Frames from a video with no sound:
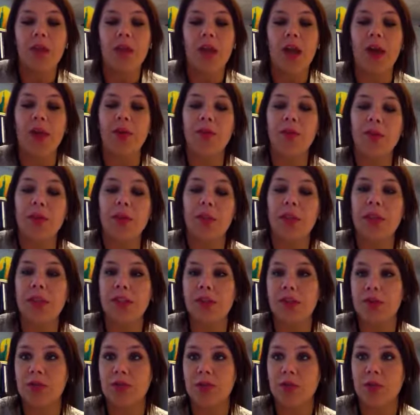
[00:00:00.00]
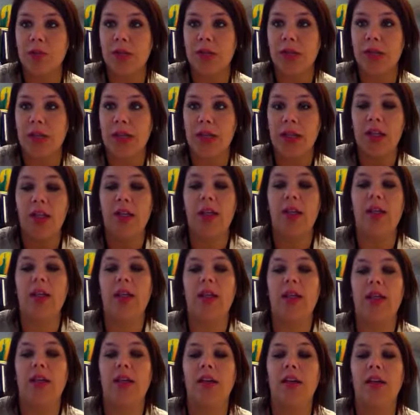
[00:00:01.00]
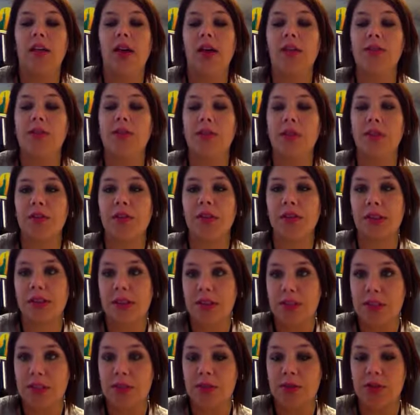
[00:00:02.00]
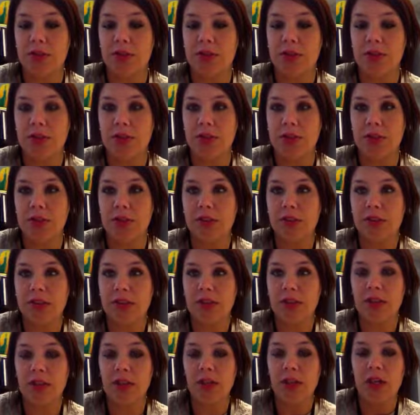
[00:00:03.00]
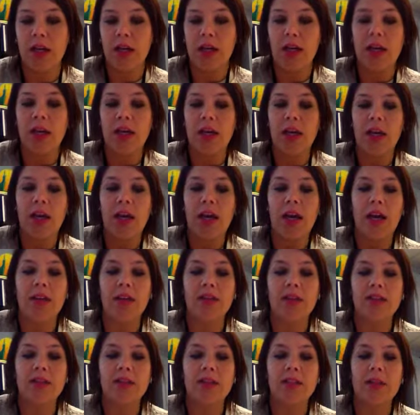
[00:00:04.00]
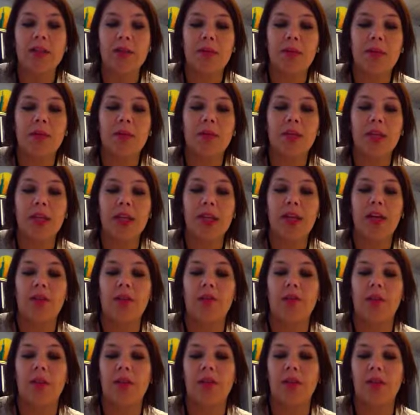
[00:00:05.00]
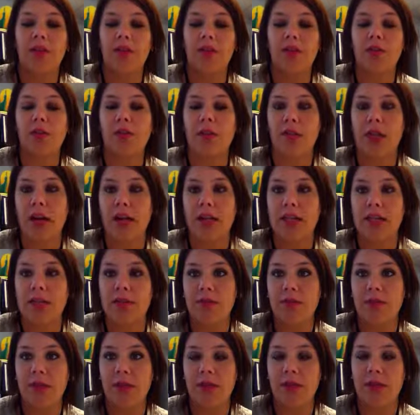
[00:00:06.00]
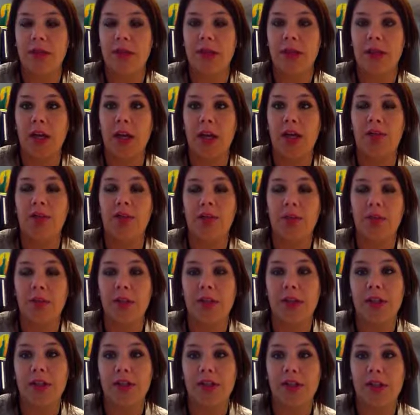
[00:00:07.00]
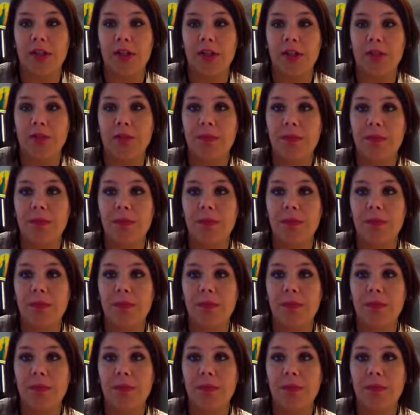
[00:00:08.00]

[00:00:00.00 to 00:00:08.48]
I really enjoyed observing these 2 teachers, and this assignment really gave me a look through the eyes of an administrator.